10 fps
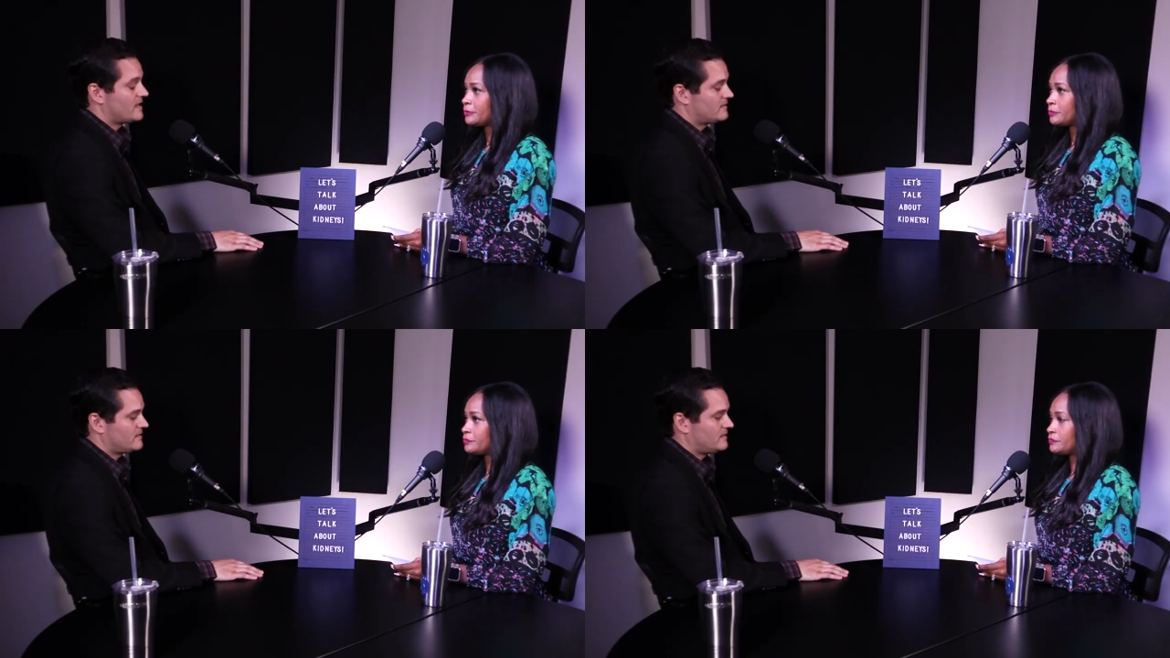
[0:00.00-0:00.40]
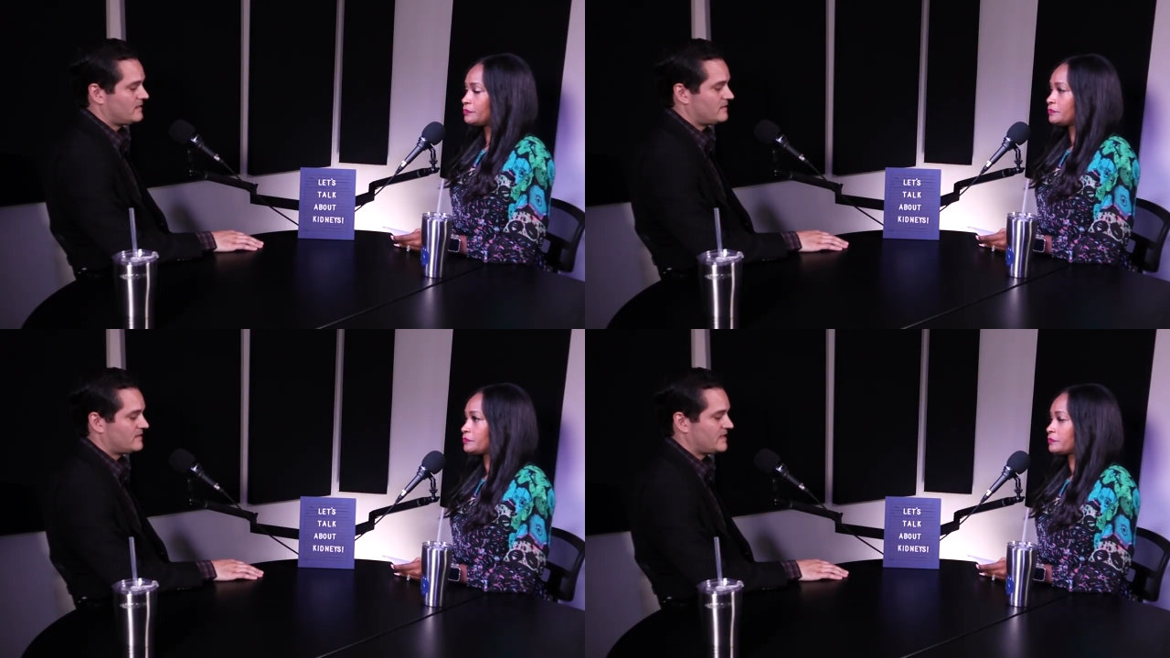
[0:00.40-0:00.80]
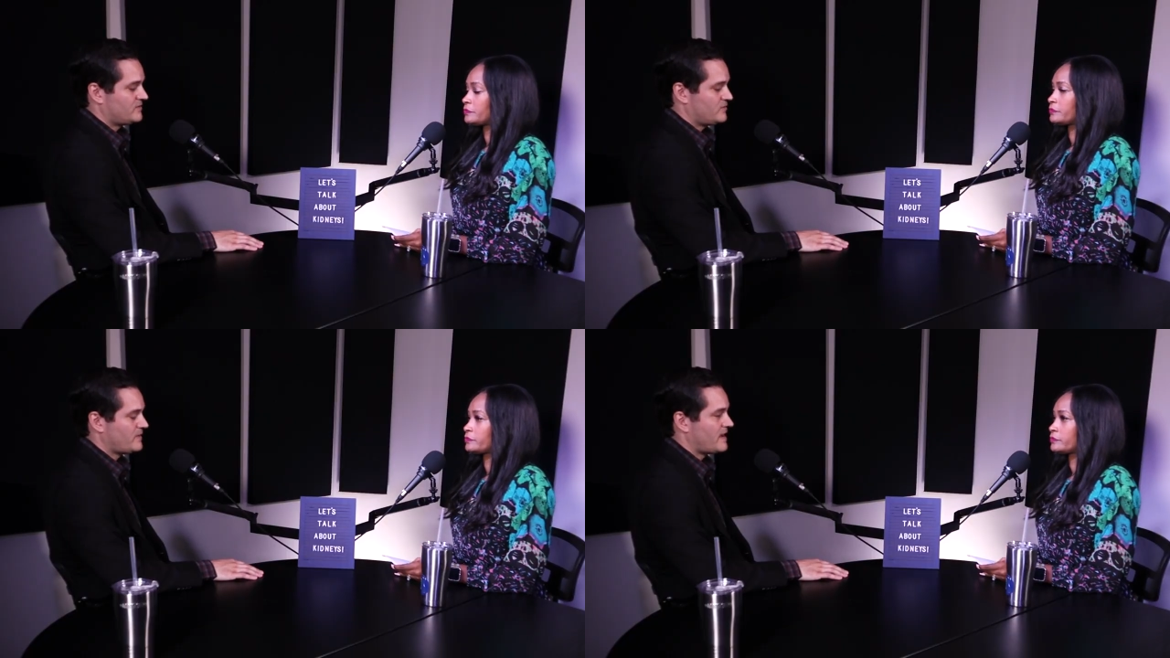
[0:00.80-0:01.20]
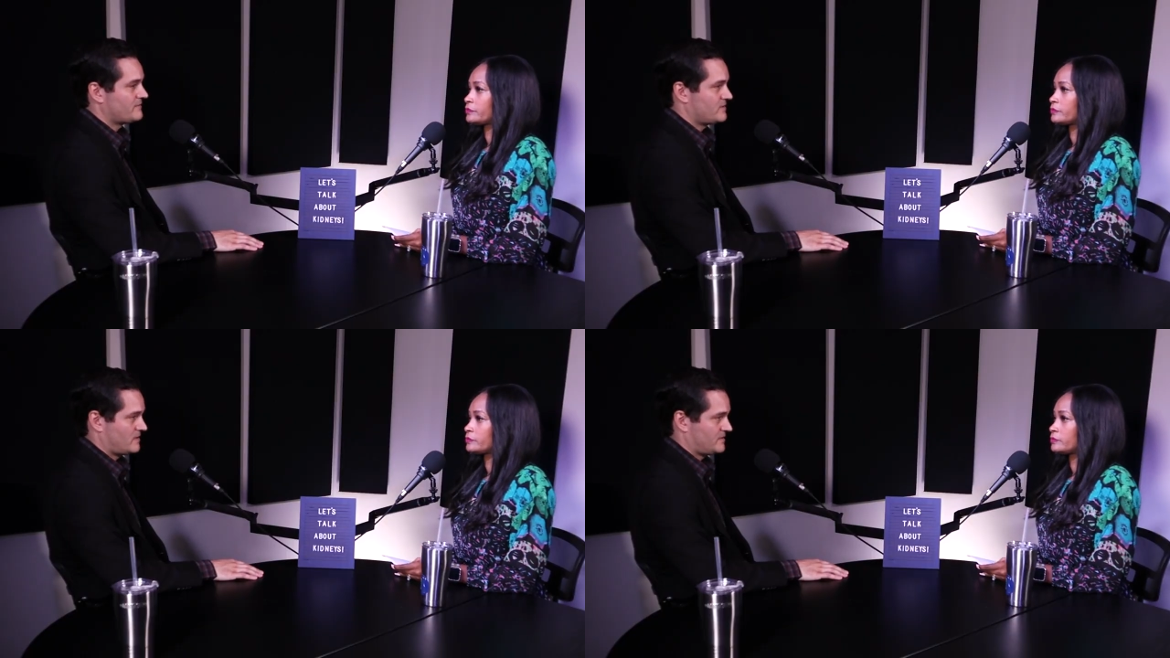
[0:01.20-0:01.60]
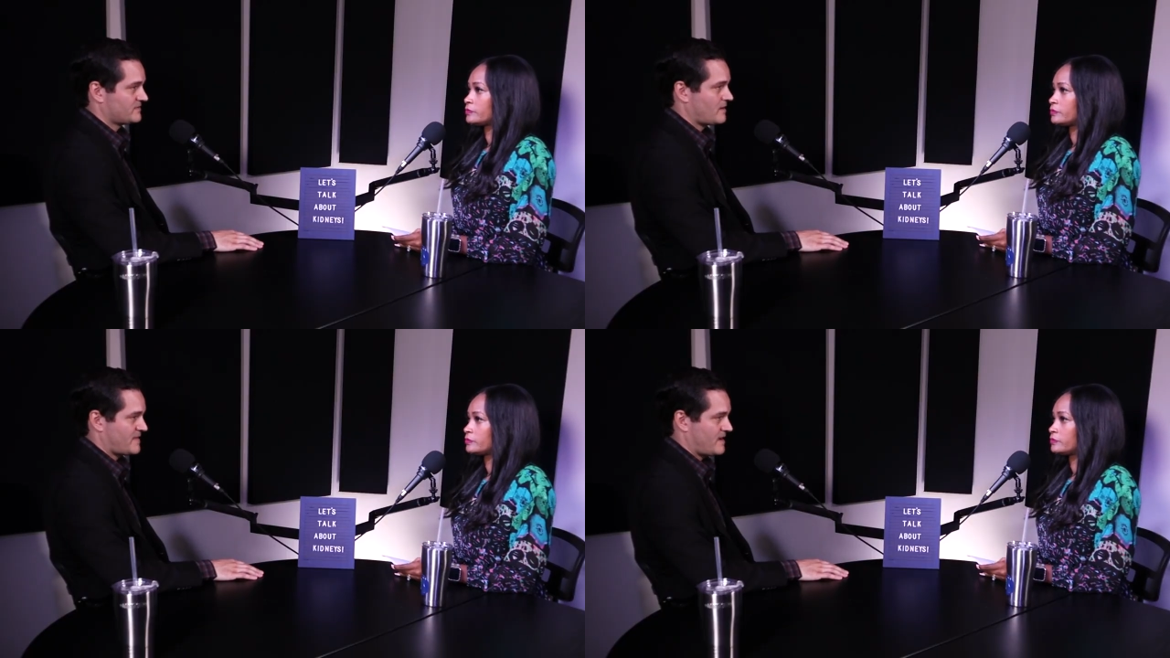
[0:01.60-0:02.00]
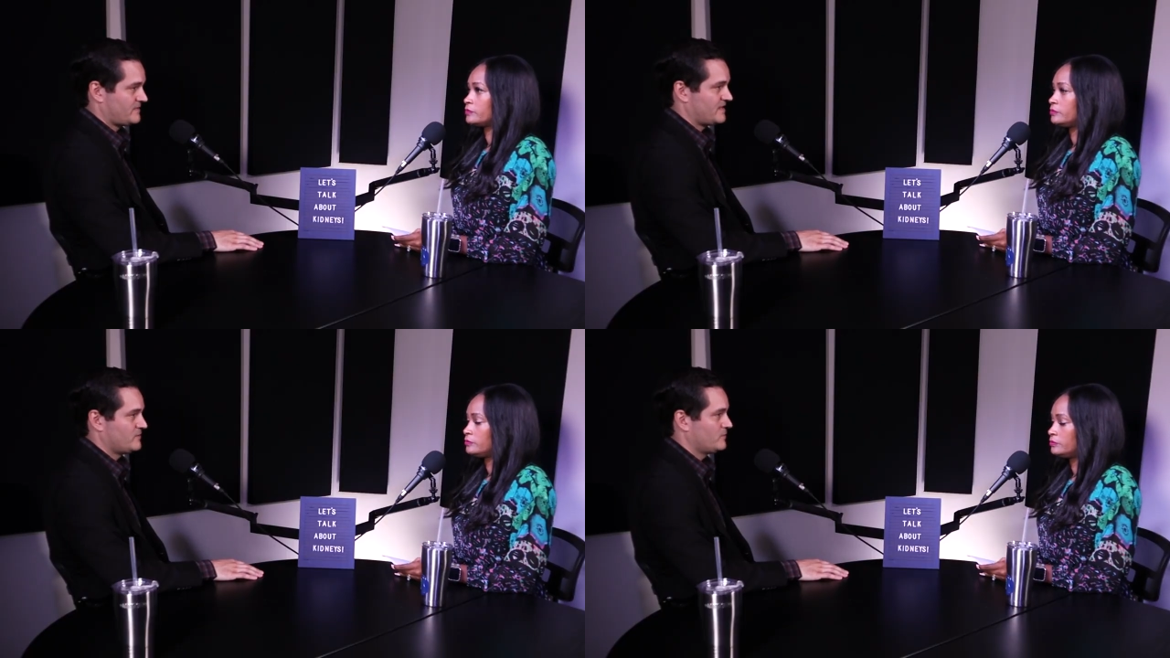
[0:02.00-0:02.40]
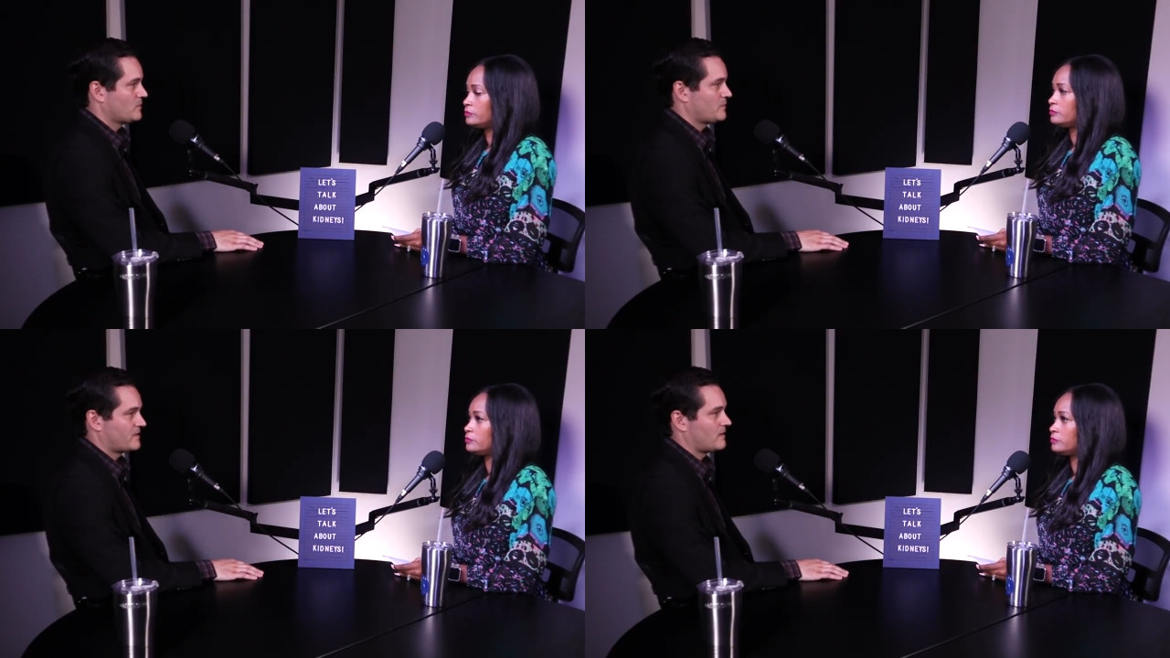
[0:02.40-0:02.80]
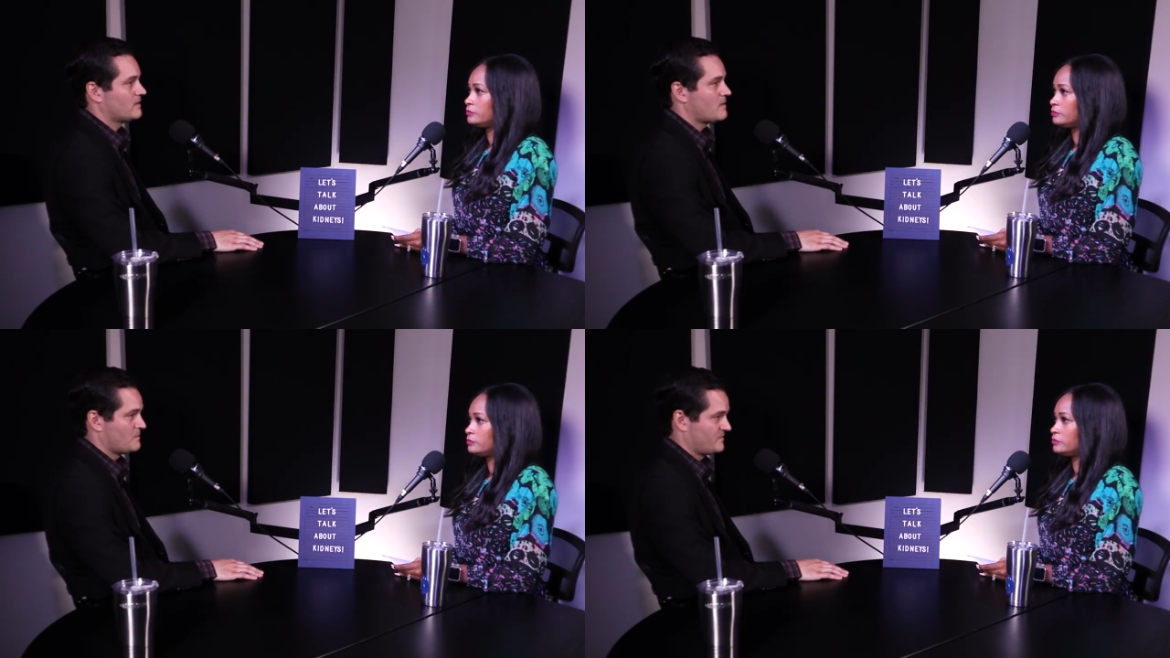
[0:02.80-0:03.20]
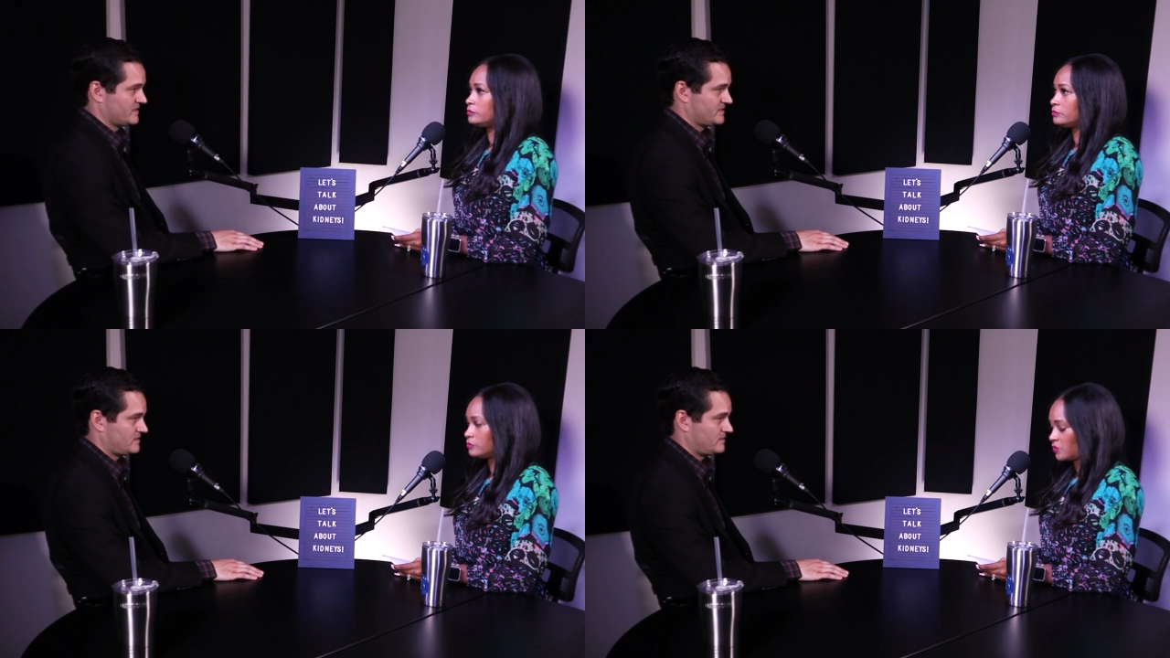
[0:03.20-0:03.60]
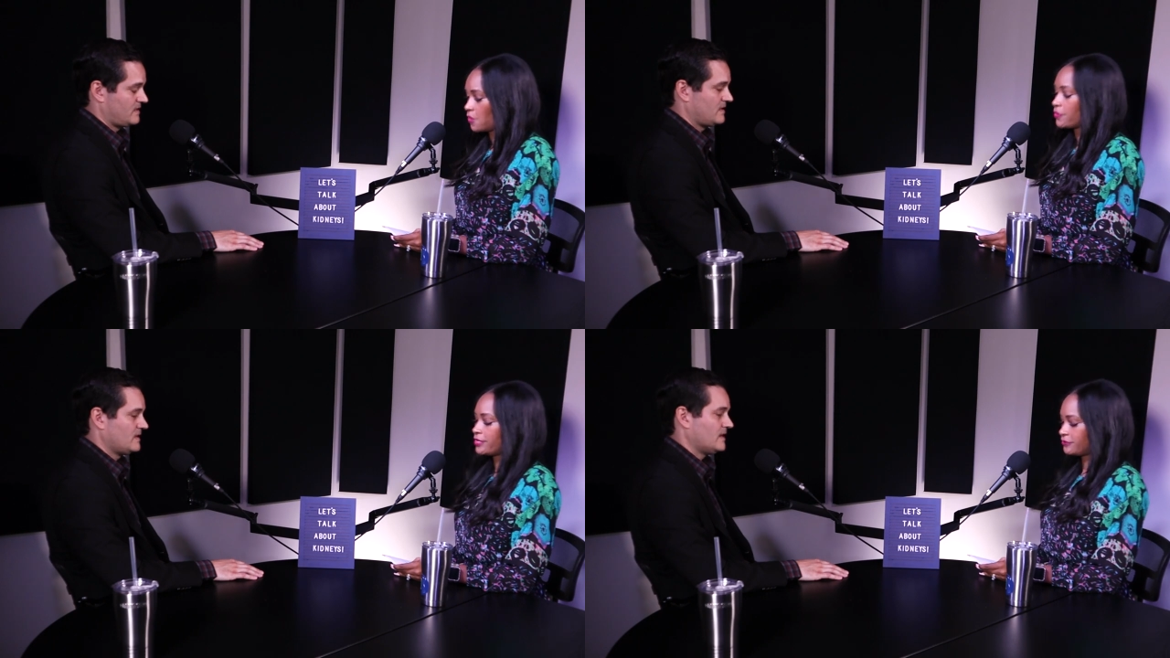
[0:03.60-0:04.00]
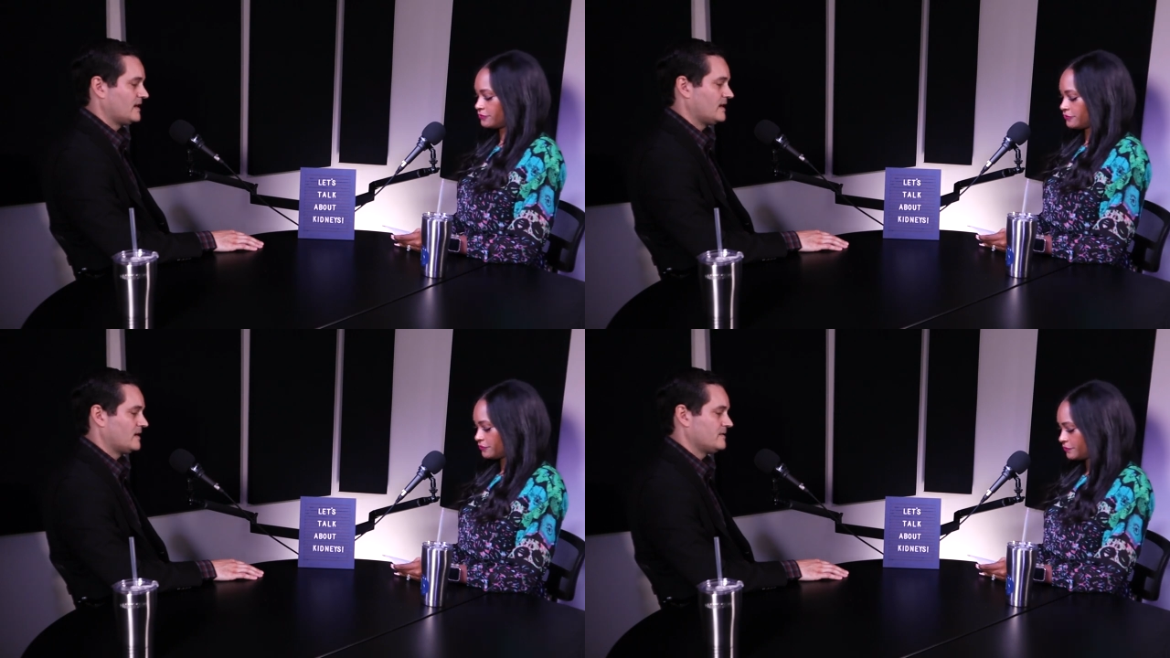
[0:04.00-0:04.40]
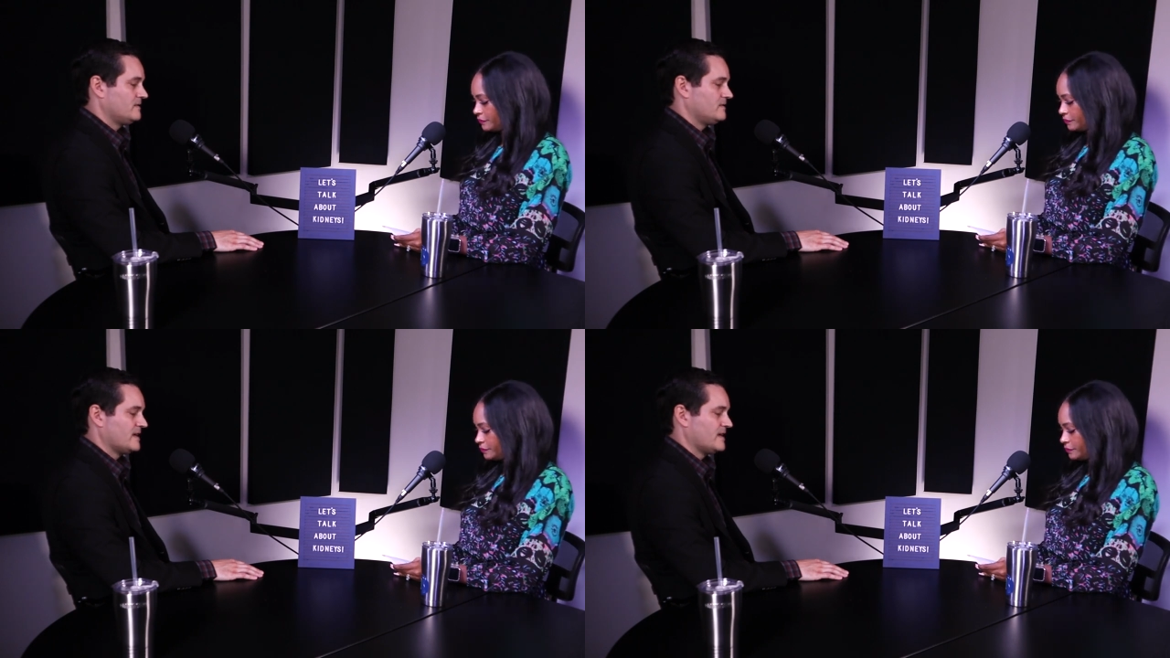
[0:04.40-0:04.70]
Speaker 1: yeah the they do have a nurse come out they do what we call a home visit okay uh,